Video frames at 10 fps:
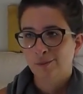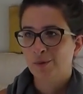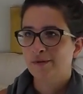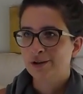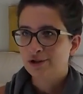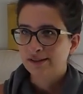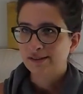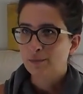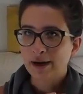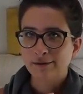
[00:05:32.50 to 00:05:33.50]
renovations
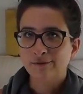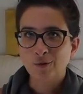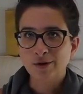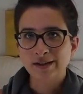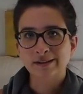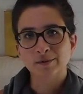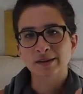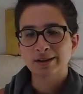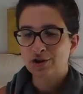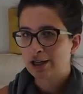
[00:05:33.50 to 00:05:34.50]
in mind for it that
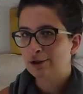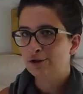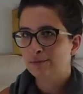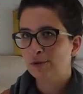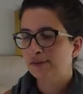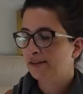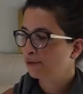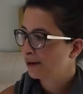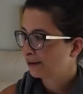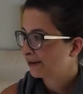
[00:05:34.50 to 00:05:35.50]
we're going to change and move stuff
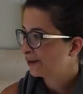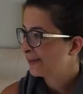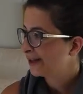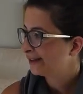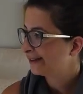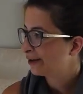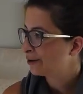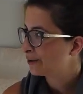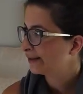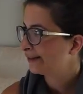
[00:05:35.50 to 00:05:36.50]
around a little bit.
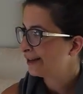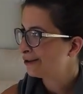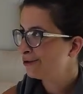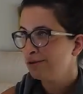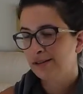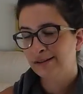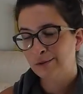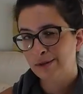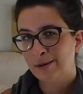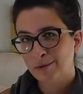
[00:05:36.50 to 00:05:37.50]
So stay tuned and see
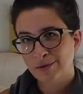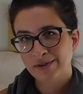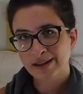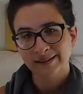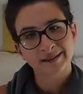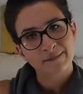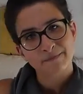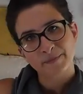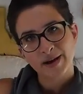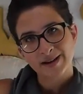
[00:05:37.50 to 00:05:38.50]
what we come up with next.
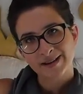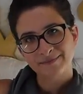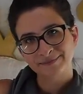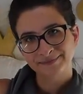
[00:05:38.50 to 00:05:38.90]
Bye!